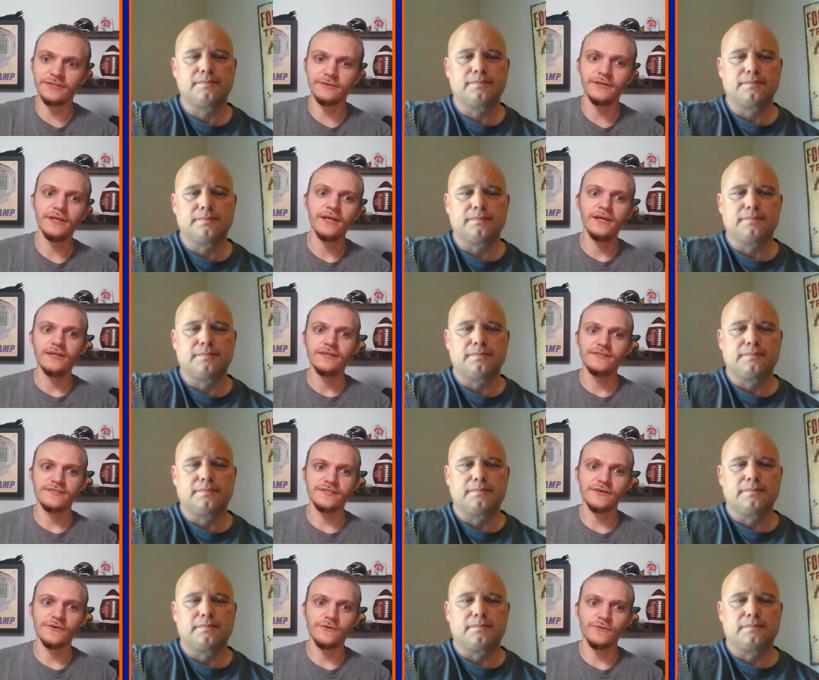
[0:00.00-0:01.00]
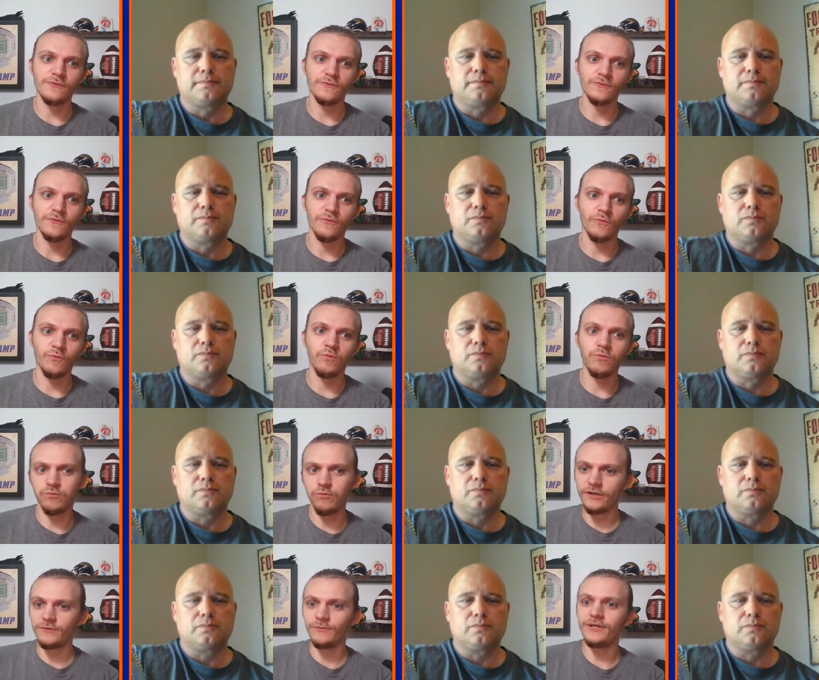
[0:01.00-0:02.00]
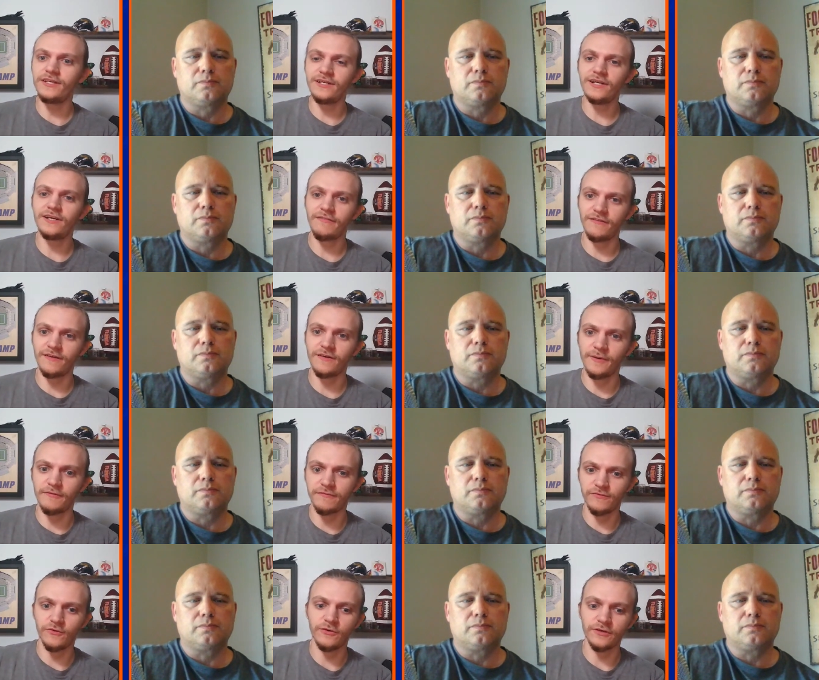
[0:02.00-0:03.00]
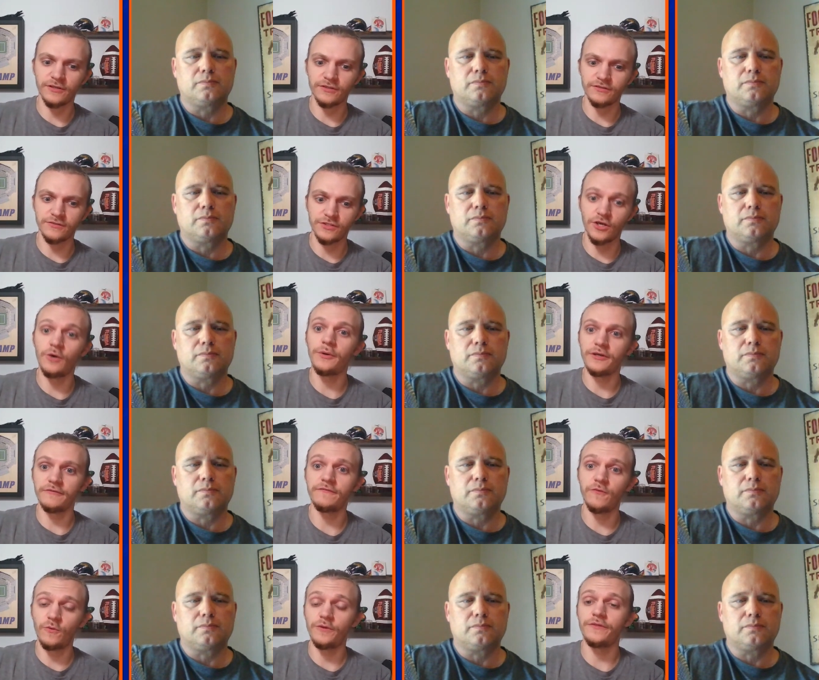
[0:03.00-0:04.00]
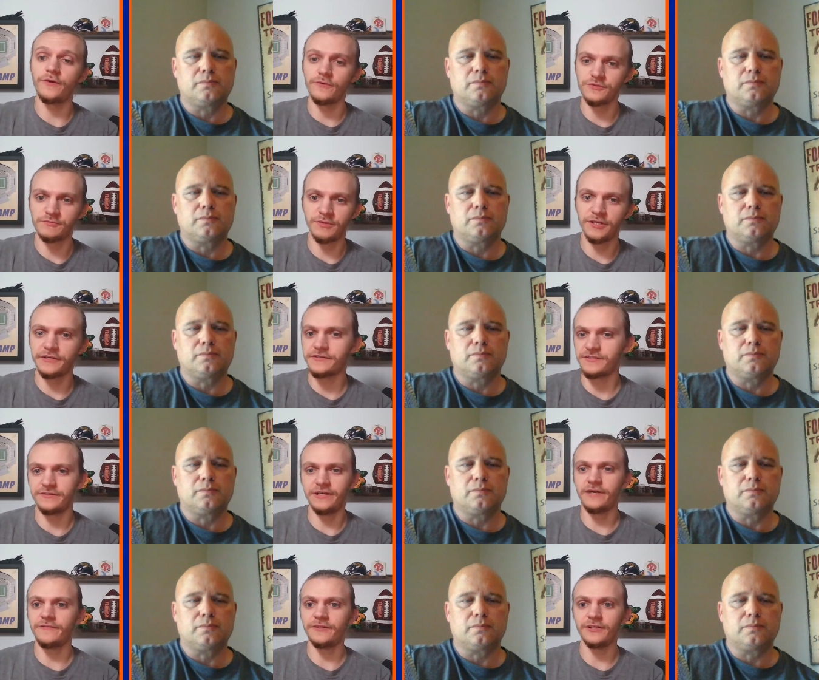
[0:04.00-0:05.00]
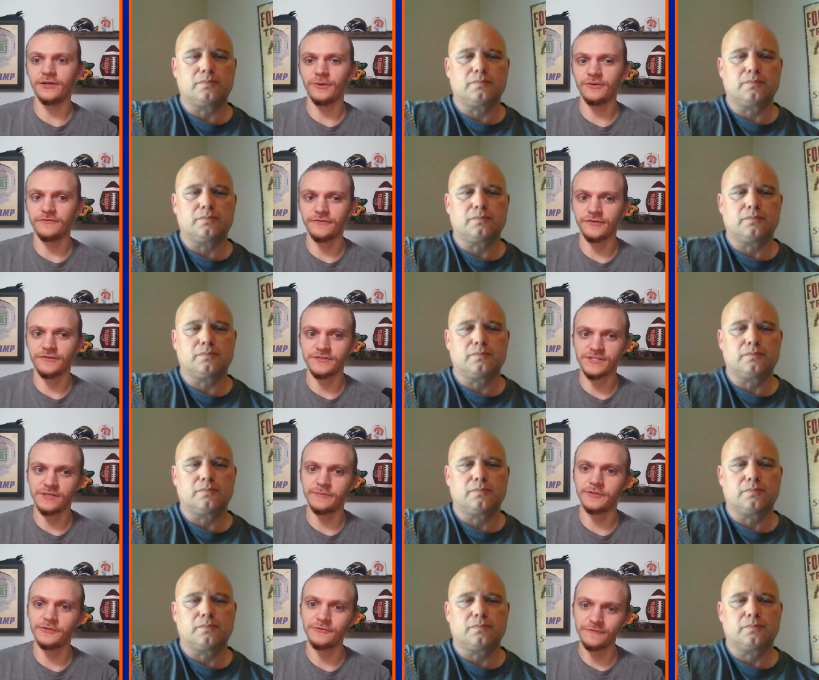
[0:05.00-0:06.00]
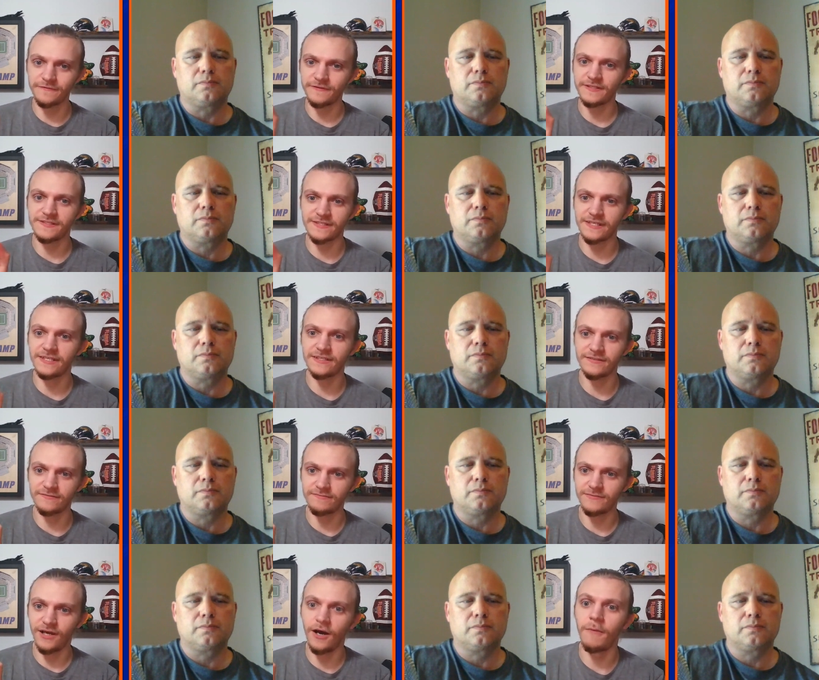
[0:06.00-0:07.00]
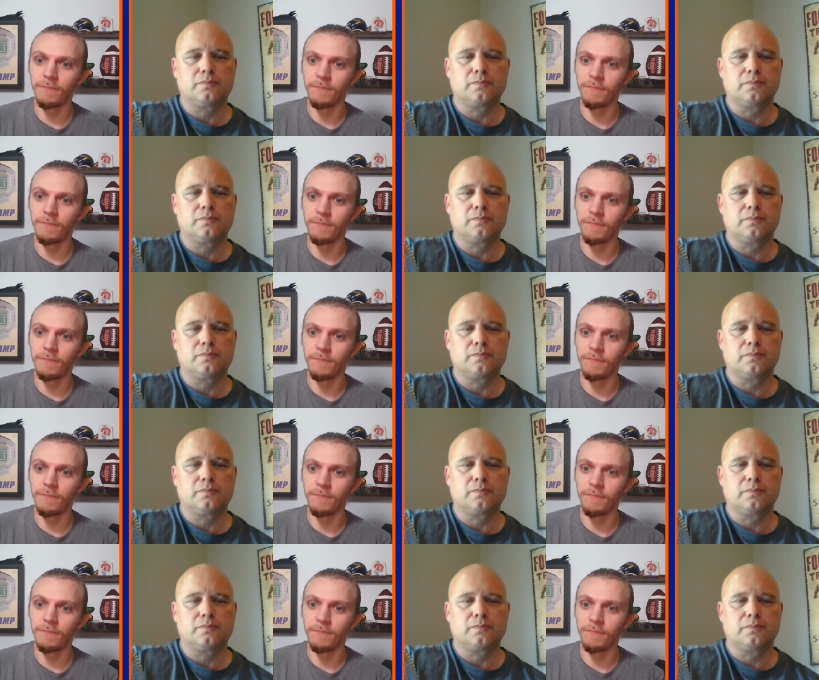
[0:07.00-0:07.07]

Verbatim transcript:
Speaker 1: do it. So. What do you kind of think about Florida going for those players? They're not really going for someone who fits in a